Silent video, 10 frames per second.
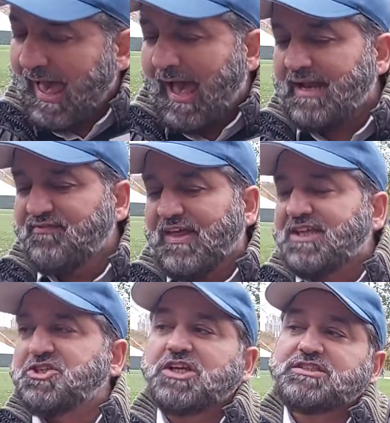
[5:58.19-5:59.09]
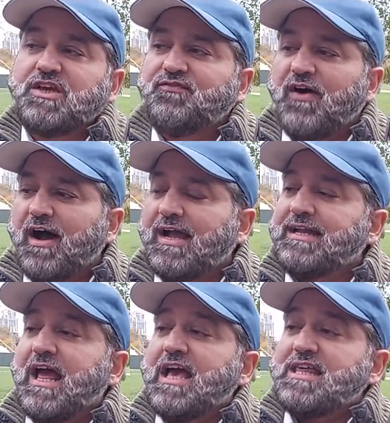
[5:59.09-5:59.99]
and if they justified
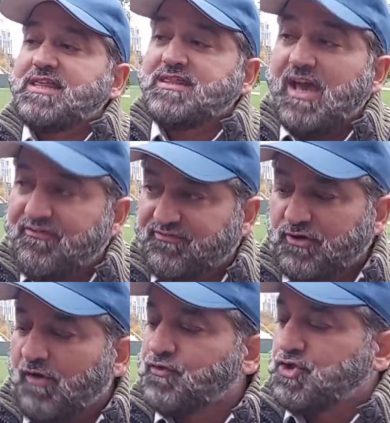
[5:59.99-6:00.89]
theft of